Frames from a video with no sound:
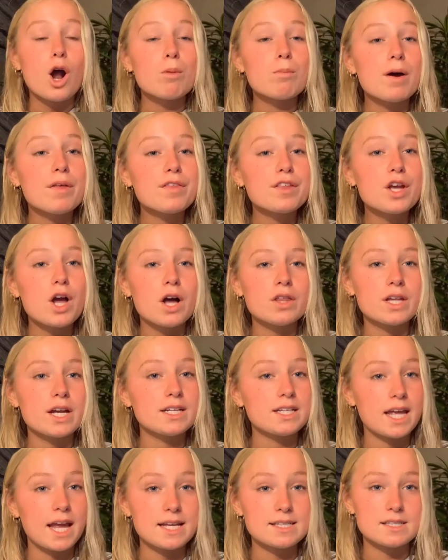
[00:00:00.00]
Our monthly
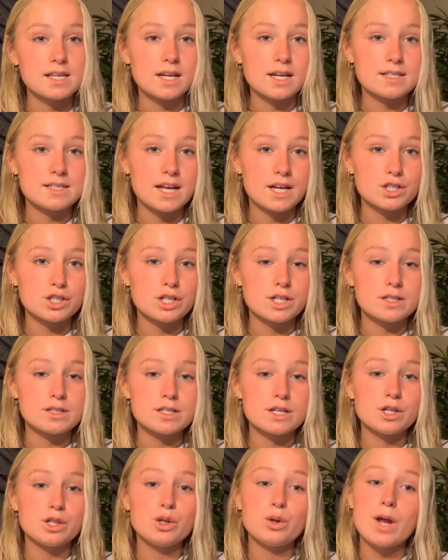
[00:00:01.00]
online case study
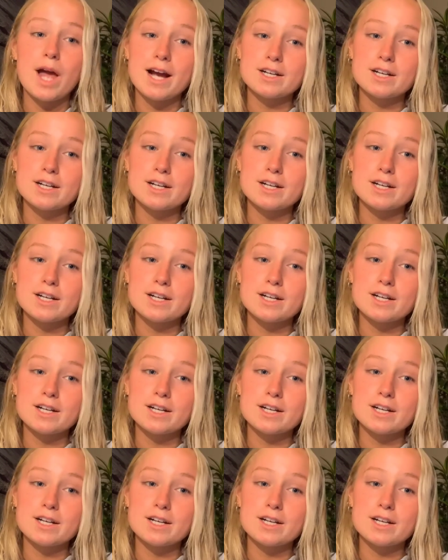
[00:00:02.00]
sessions include